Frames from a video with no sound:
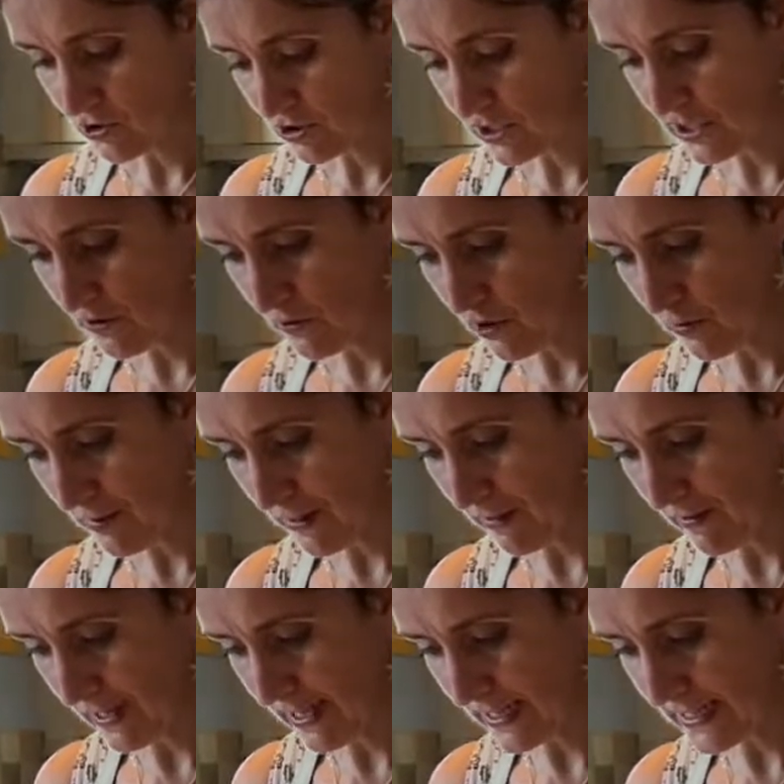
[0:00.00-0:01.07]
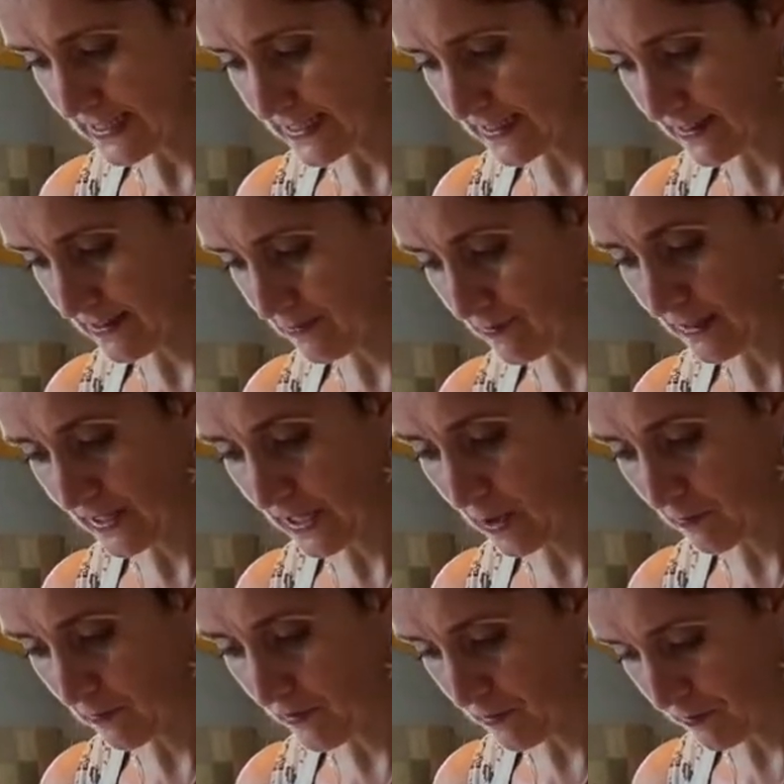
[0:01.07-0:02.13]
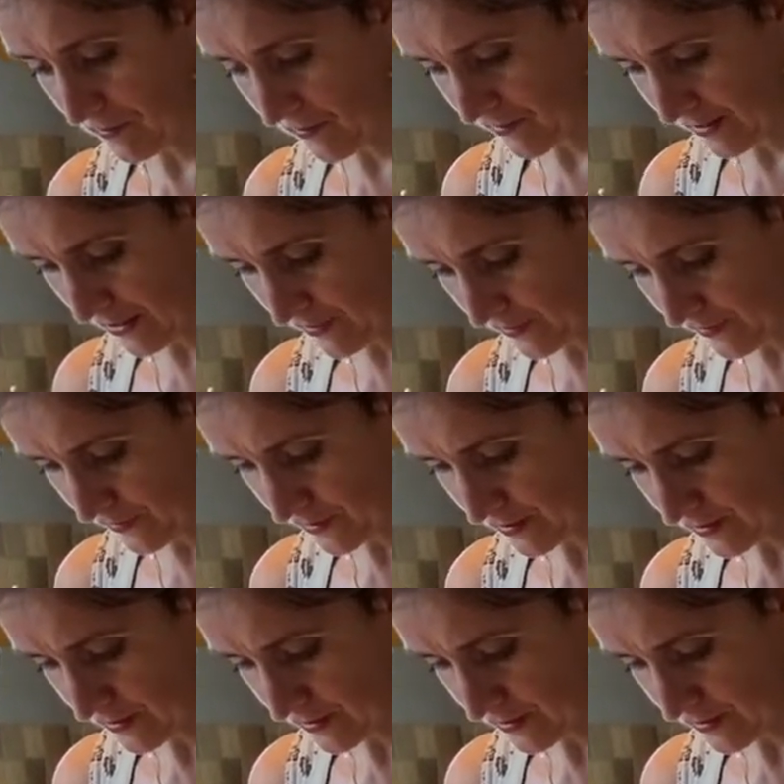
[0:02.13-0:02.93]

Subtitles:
tell you about later when it comes to biscuits.